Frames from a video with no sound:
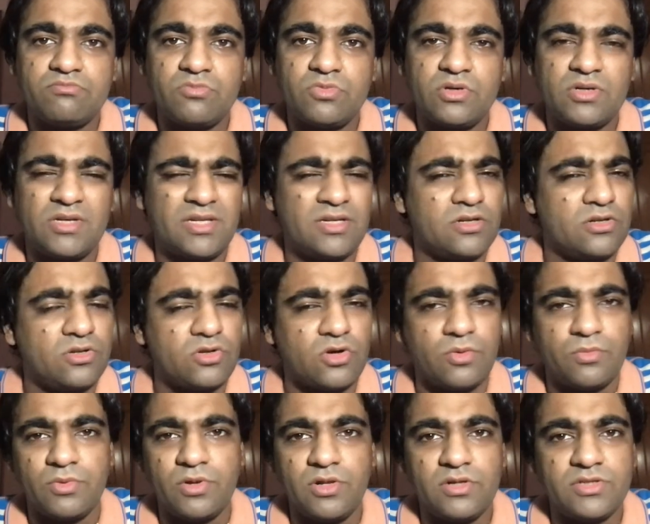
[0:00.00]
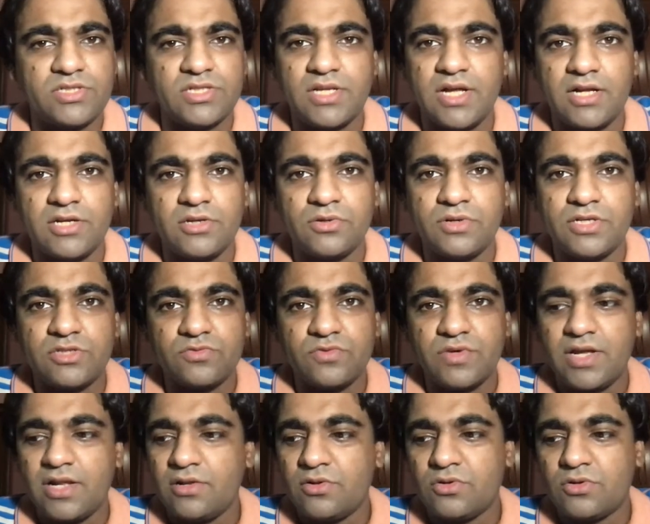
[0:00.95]
in a normal scenario as
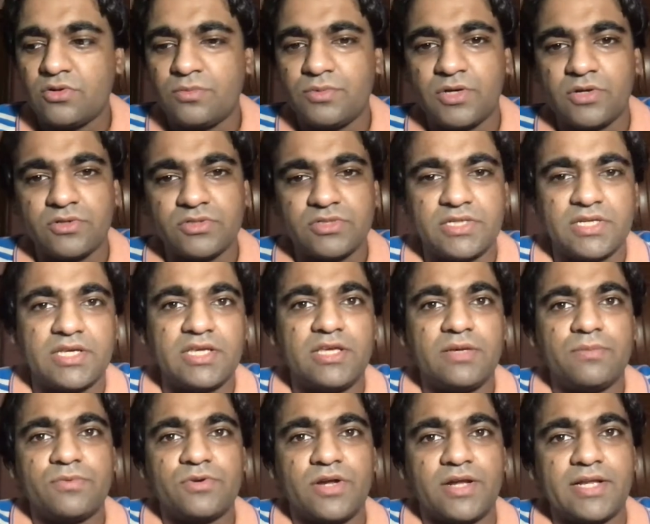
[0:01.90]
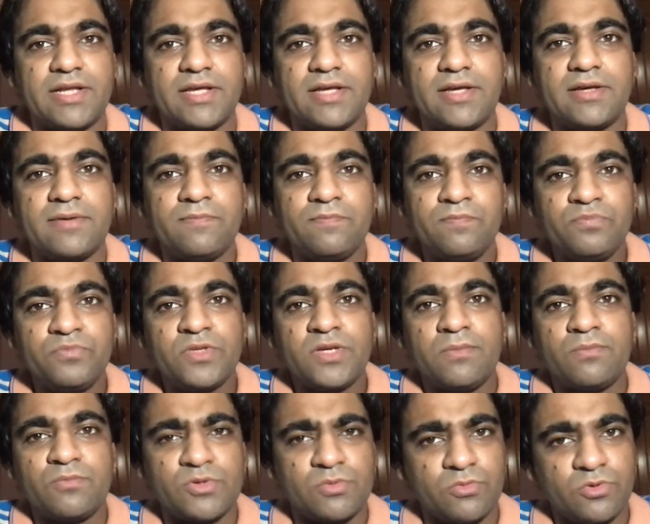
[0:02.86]
well, because they keep running
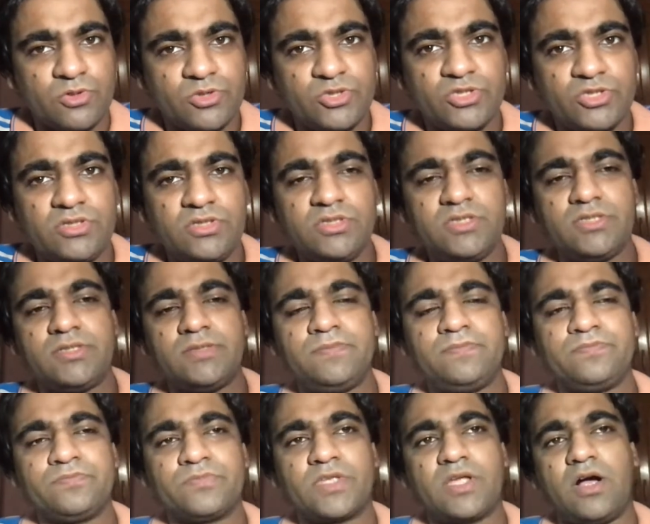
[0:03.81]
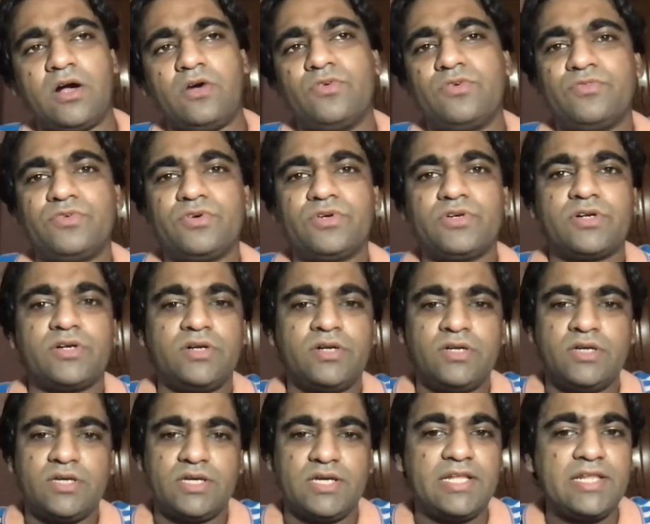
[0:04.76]
promotions. However,
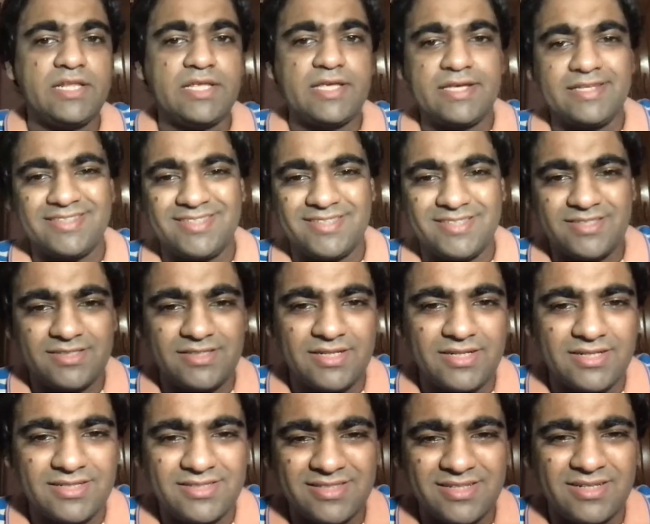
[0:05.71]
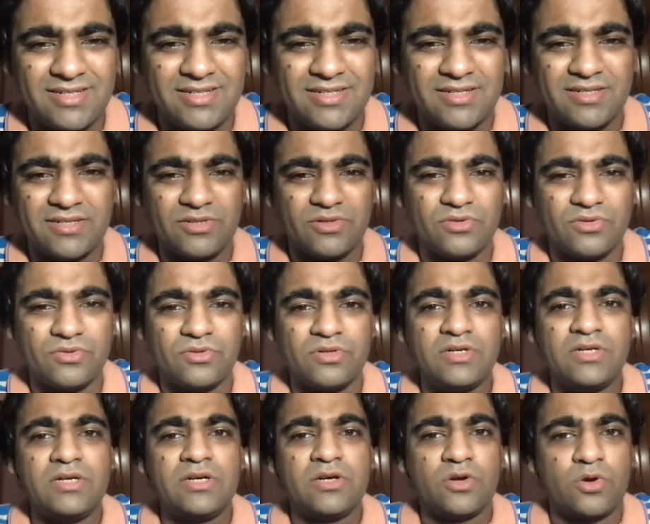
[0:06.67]
in case there is a
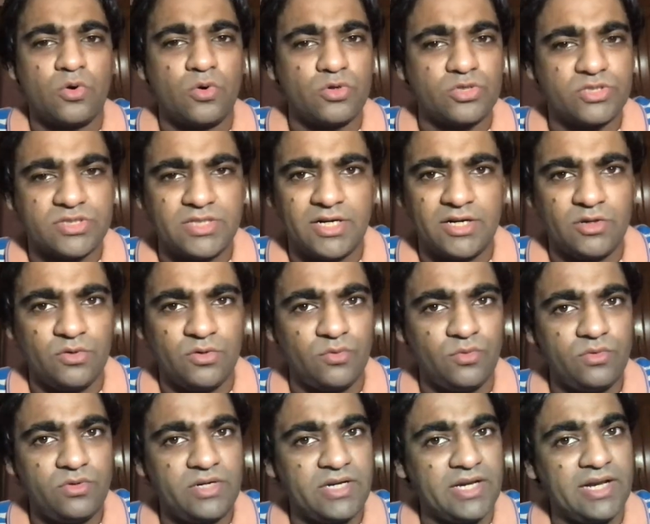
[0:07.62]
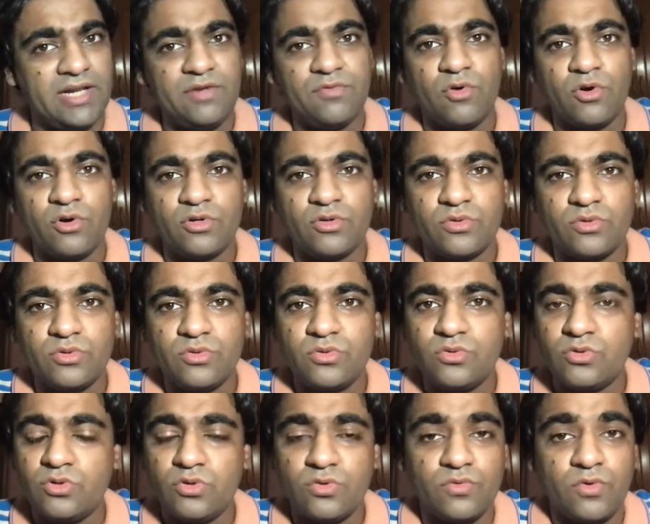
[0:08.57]
course that you really want to
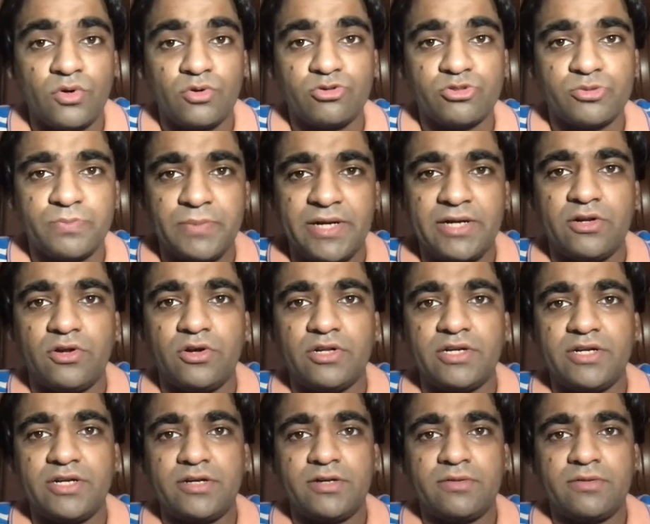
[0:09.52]
do, don't want to spend on it,